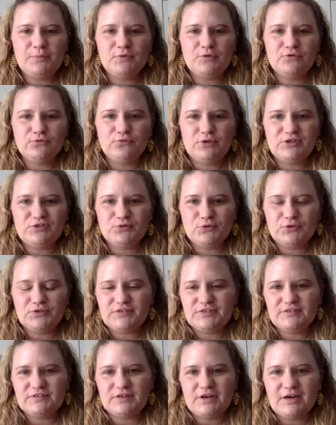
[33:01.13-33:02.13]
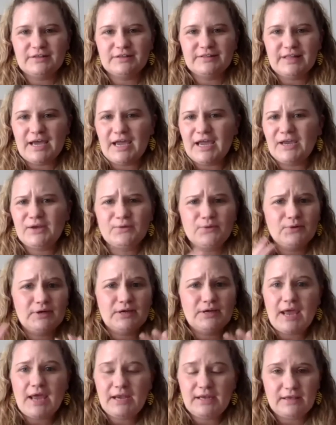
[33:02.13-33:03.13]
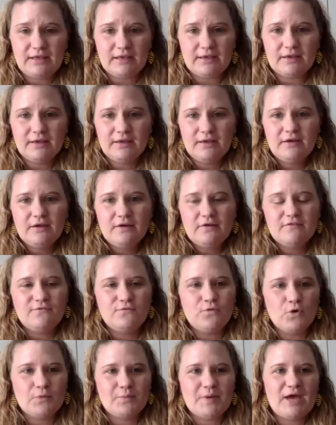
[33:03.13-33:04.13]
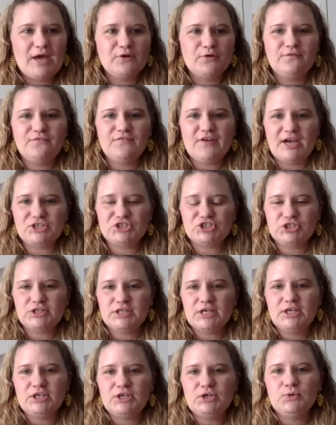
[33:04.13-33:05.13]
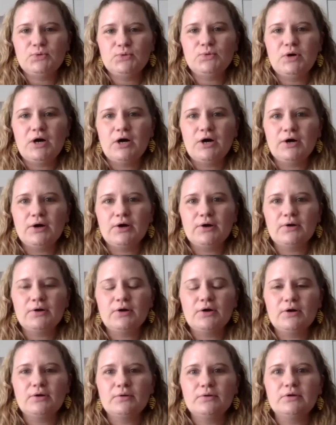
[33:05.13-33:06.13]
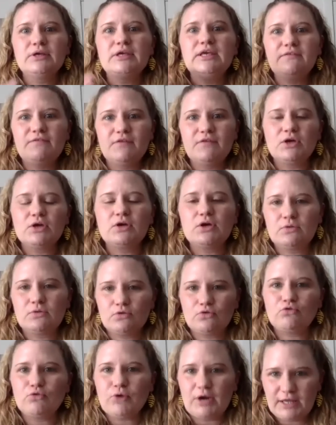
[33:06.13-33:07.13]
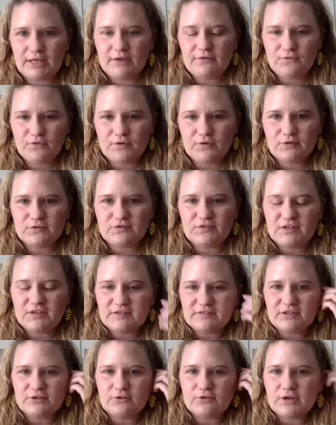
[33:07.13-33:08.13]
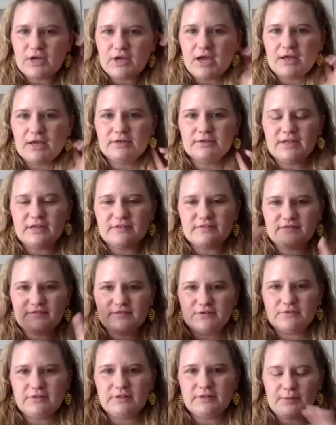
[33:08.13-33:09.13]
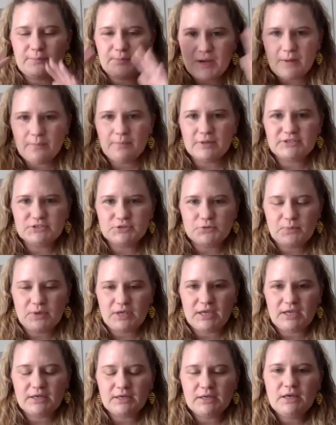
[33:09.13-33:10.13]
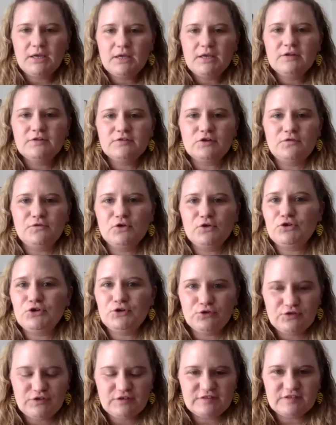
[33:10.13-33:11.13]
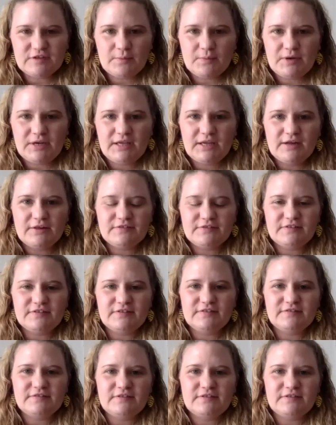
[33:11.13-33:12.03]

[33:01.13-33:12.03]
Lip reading: resources online or in any format or fashion, that you are giving credit for those things that are not necessarily like public domain. So if you're using somebody else's